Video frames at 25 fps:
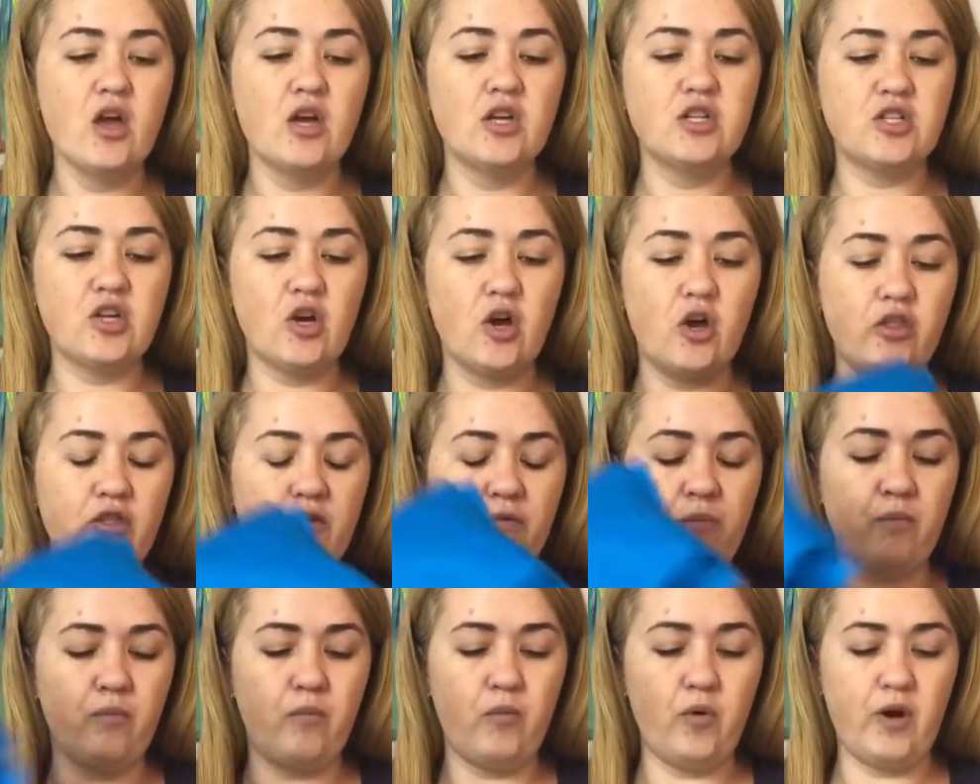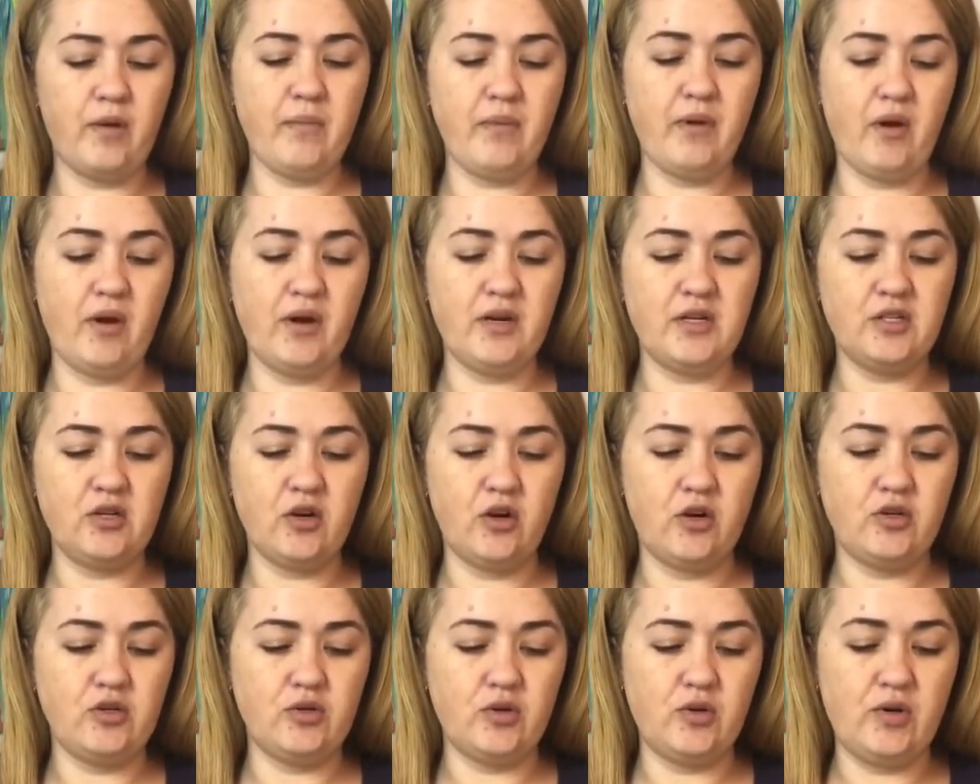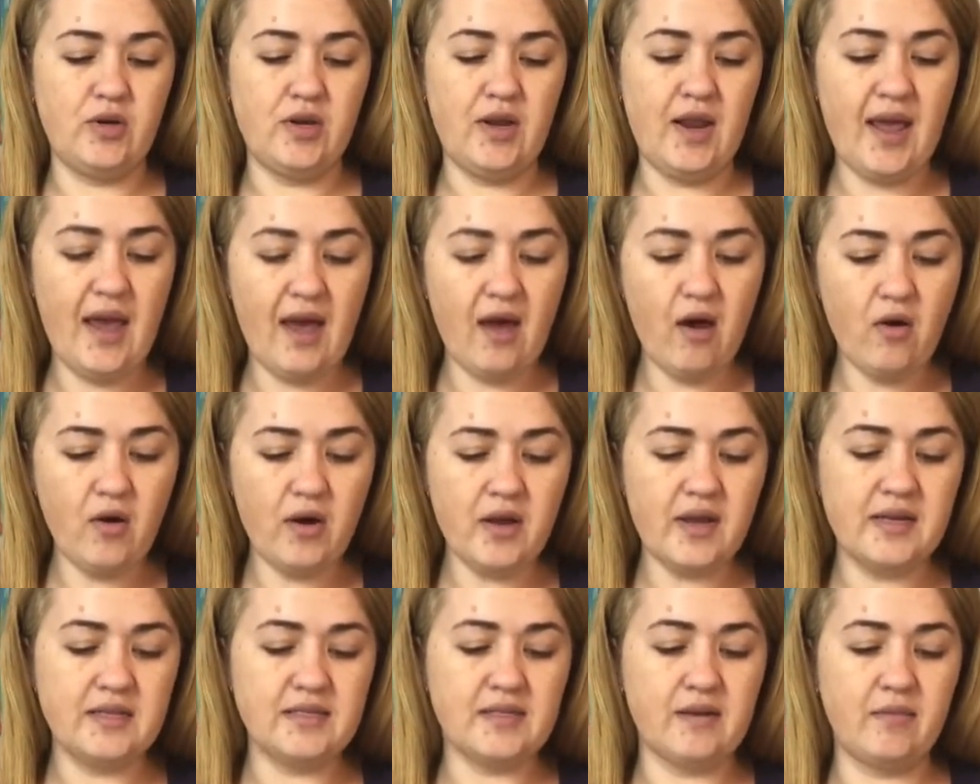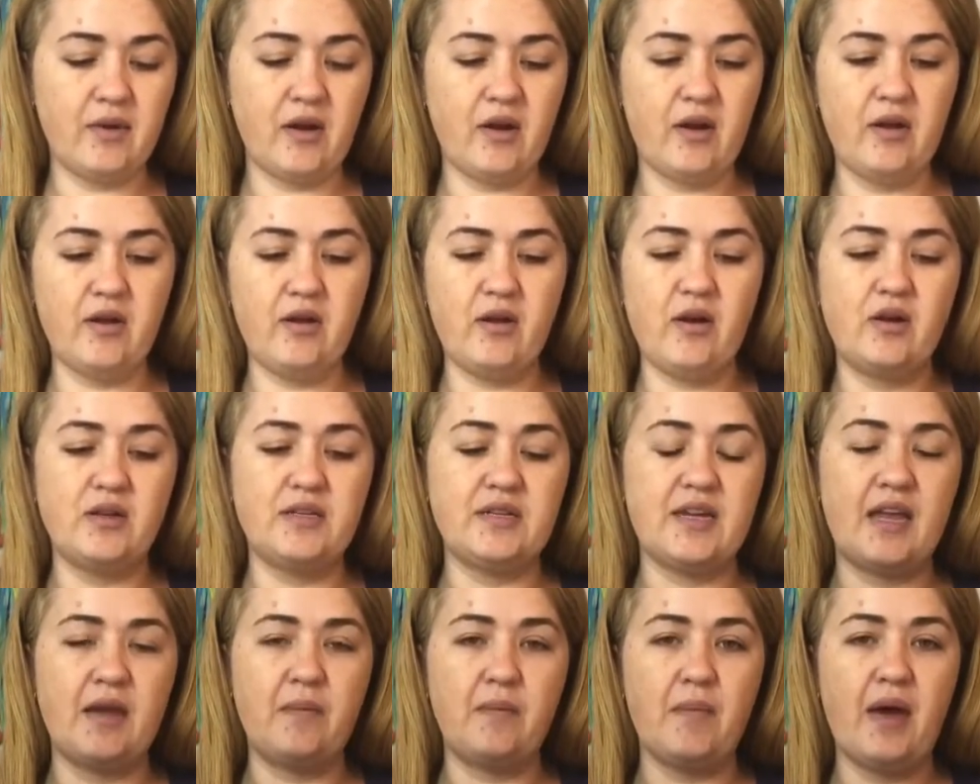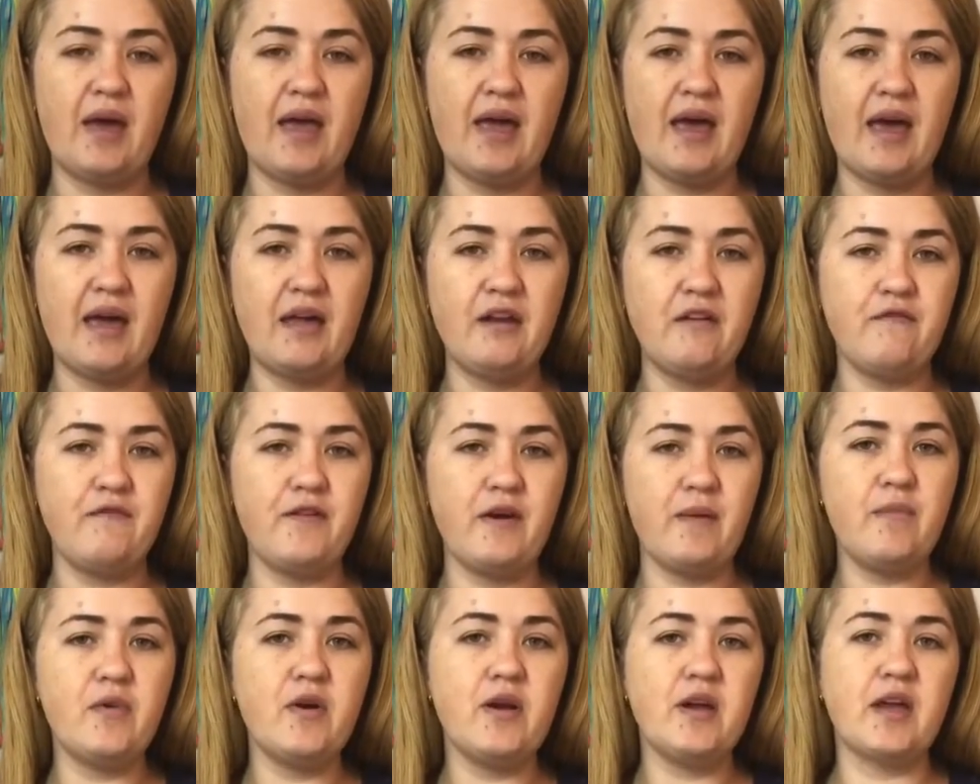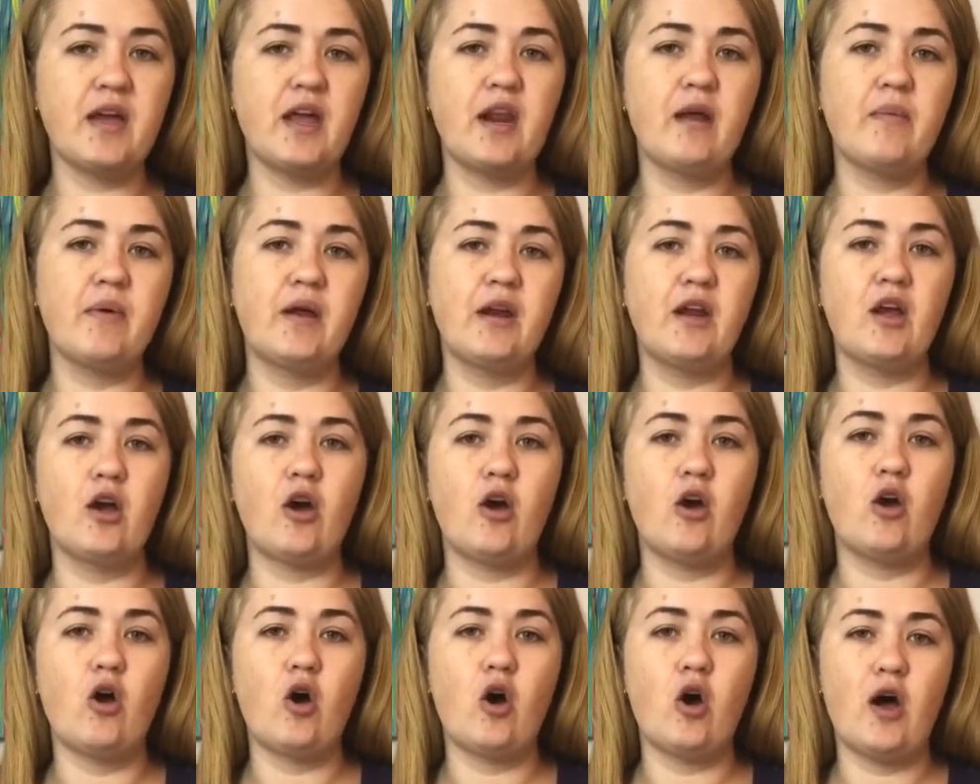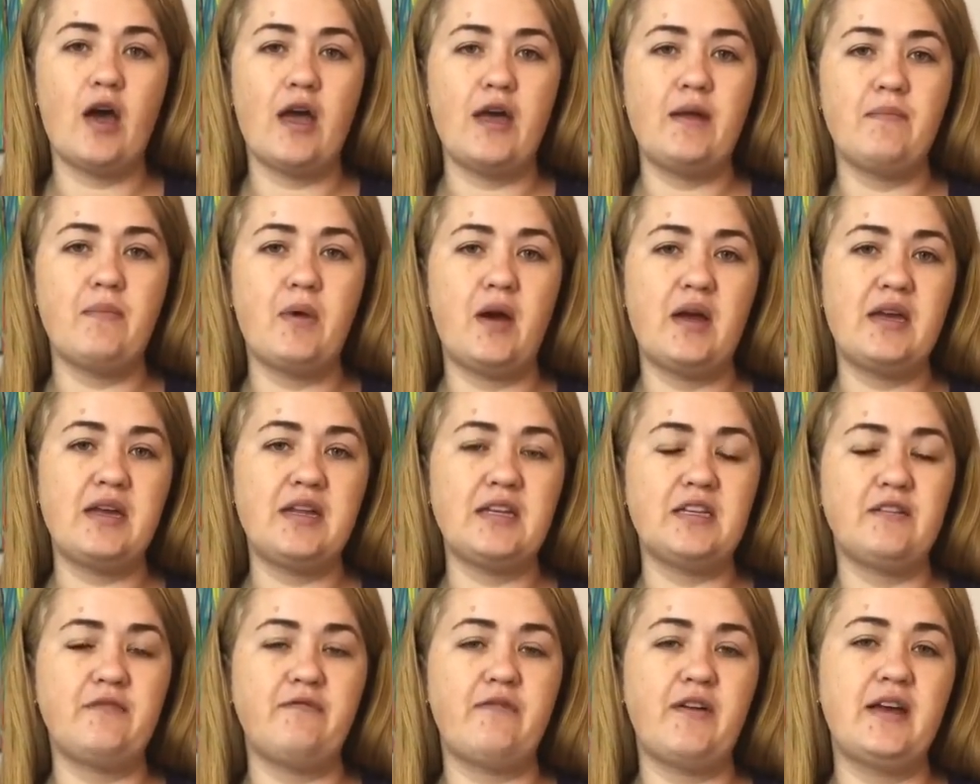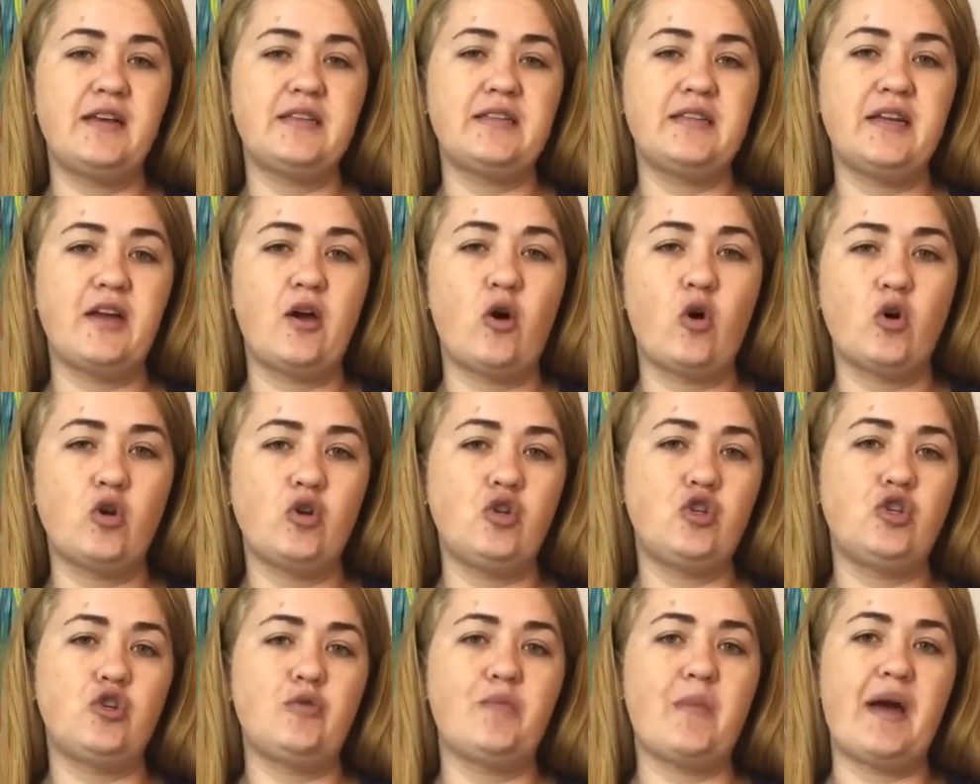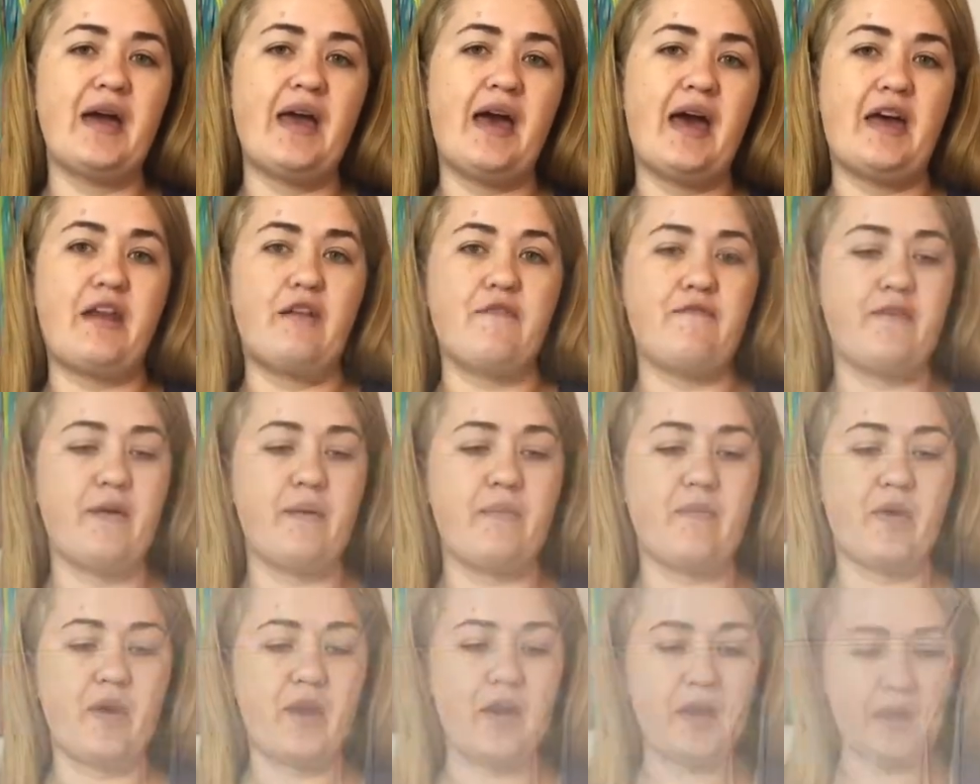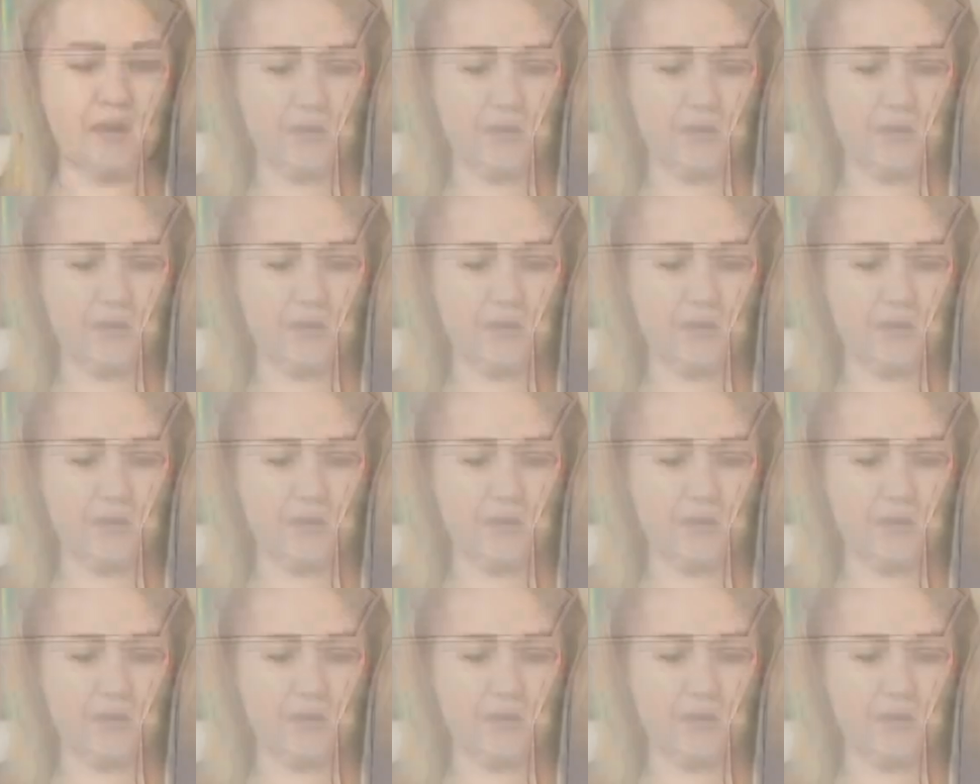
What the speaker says: So what I'm going to go do now is I'm going to go take my outer fabric and I'm going to go iron my interfacing onto my outer fabric.